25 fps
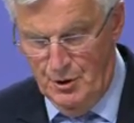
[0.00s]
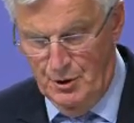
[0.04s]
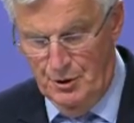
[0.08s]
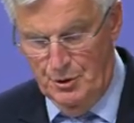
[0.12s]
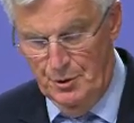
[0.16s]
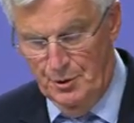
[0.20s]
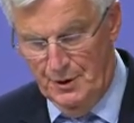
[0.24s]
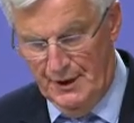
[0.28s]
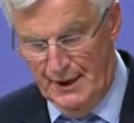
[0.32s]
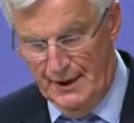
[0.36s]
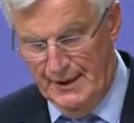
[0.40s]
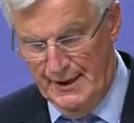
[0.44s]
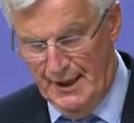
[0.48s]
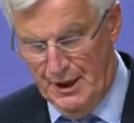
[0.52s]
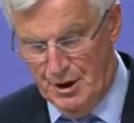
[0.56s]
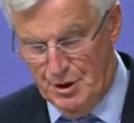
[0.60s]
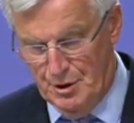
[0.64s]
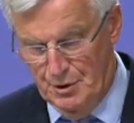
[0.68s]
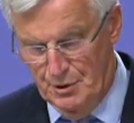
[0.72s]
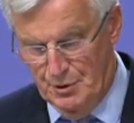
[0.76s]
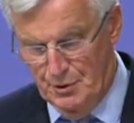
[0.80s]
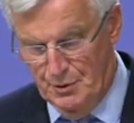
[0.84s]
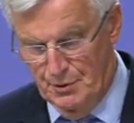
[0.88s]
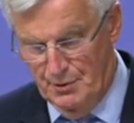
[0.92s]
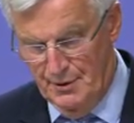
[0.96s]
UK
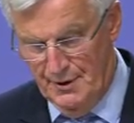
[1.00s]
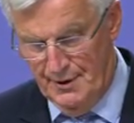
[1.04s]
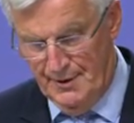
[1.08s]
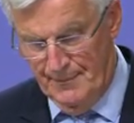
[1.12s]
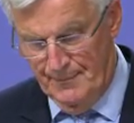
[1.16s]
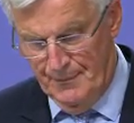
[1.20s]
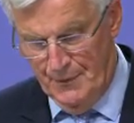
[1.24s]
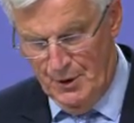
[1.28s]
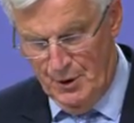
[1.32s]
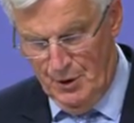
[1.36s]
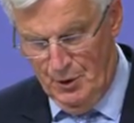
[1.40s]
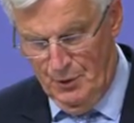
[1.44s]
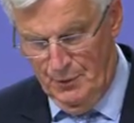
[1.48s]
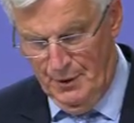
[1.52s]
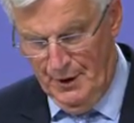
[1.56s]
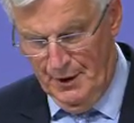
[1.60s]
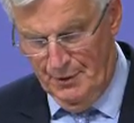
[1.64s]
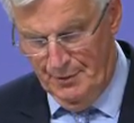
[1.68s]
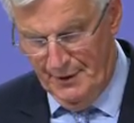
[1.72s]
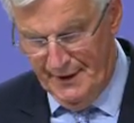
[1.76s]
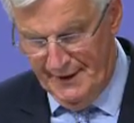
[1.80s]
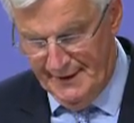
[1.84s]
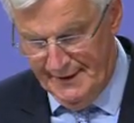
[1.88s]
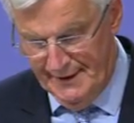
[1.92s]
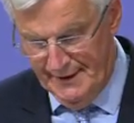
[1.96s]
nationals will
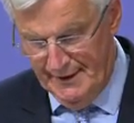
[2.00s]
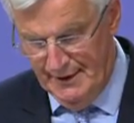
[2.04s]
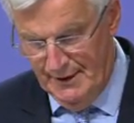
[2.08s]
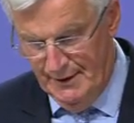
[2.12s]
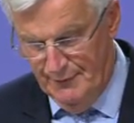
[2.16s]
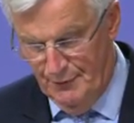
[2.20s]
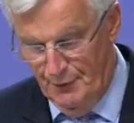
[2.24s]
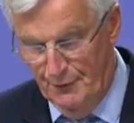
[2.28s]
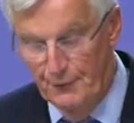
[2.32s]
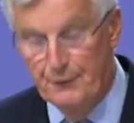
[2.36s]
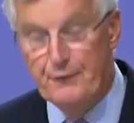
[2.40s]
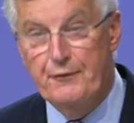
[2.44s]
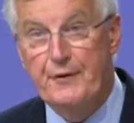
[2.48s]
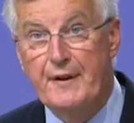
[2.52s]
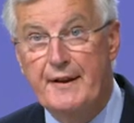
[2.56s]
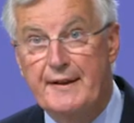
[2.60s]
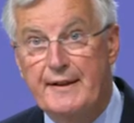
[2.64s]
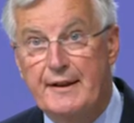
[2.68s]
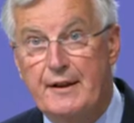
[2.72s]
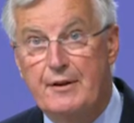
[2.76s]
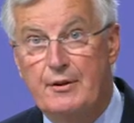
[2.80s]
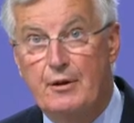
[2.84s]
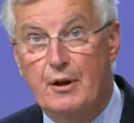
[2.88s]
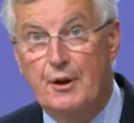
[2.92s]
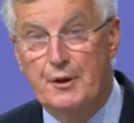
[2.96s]
receive a
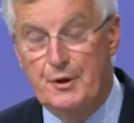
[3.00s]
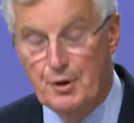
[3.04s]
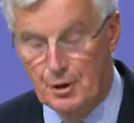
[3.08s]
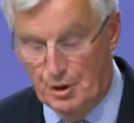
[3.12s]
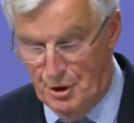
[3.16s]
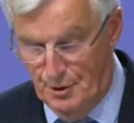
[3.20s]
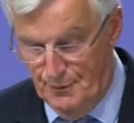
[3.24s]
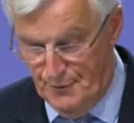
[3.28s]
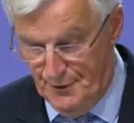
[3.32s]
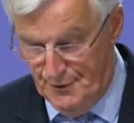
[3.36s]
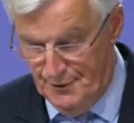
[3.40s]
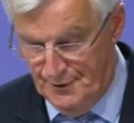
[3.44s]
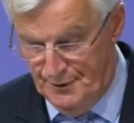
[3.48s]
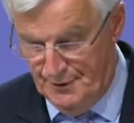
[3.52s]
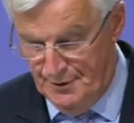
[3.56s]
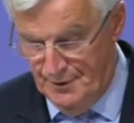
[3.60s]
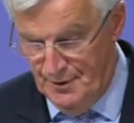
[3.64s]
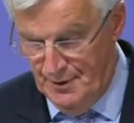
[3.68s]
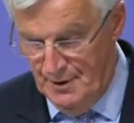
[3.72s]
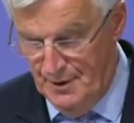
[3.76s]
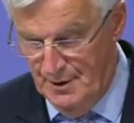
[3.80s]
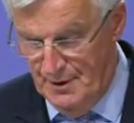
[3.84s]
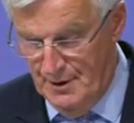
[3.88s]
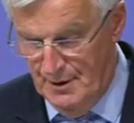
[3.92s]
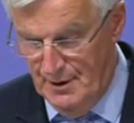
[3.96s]
physical document
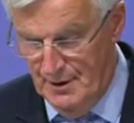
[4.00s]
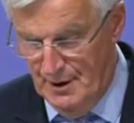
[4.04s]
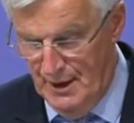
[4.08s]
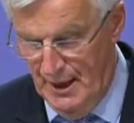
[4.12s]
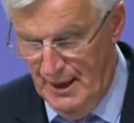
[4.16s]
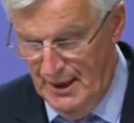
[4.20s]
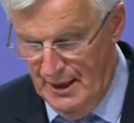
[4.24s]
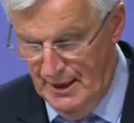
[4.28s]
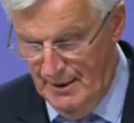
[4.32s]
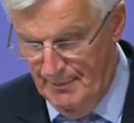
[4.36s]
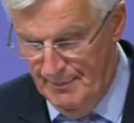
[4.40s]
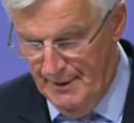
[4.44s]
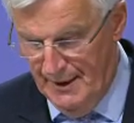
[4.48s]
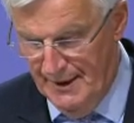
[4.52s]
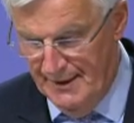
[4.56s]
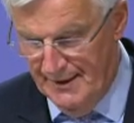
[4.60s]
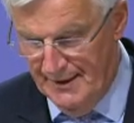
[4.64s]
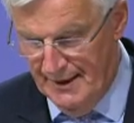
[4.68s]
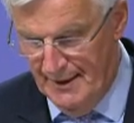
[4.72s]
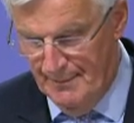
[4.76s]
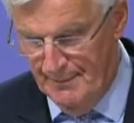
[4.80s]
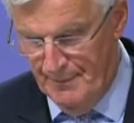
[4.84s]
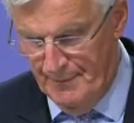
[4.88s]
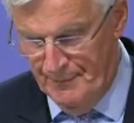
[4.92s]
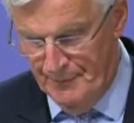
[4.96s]
enabling
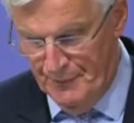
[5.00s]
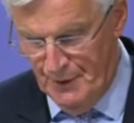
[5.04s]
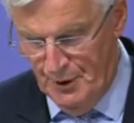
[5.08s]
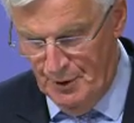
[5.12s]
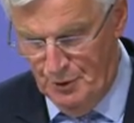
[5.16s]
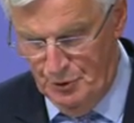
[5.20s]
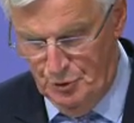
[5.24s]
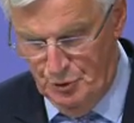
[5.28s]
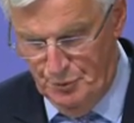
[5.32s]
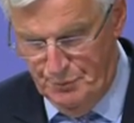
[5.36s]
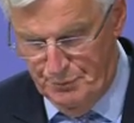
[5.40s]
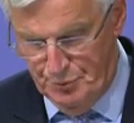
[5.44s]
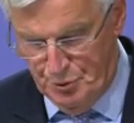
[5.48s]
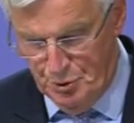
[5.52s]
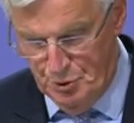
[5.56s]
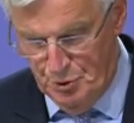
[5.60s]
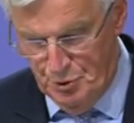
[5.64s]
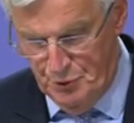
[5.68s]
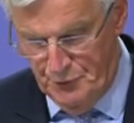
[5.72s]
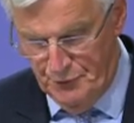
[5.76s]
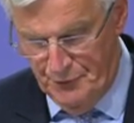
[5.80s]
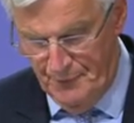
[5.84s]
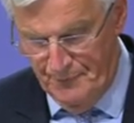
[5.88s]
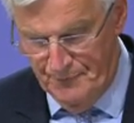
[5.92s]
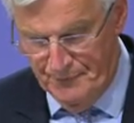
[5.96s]
them to
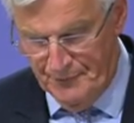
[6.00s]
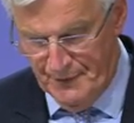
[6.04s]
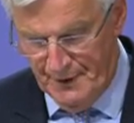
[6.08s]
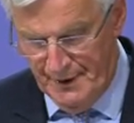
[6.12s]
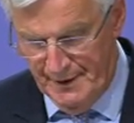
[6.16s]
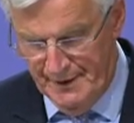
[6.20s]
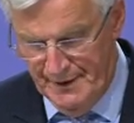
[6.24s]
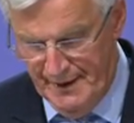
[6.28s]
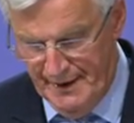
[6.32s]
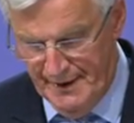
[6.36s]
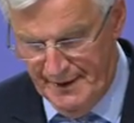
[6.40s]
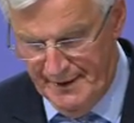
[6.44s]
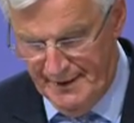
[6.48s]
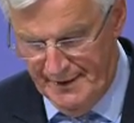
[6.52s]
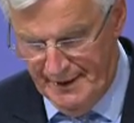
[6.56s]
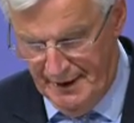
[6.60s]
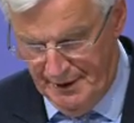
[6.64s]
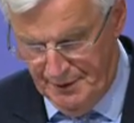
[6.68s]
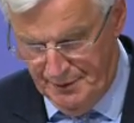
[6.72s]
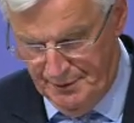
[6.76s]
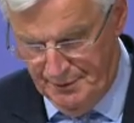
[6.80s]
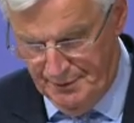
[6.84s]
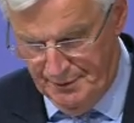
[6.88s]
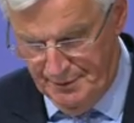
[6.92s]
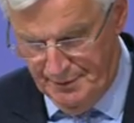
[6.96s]
prove their
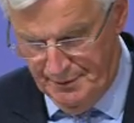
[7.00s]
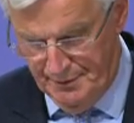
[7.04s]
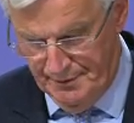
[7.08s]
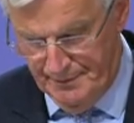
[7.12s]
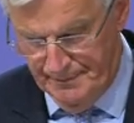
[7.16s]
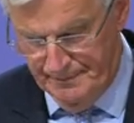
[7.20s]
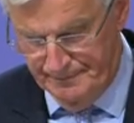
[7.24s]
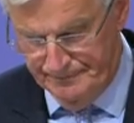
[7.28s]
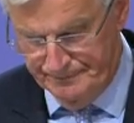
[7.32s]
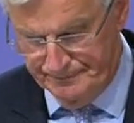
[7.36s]
status.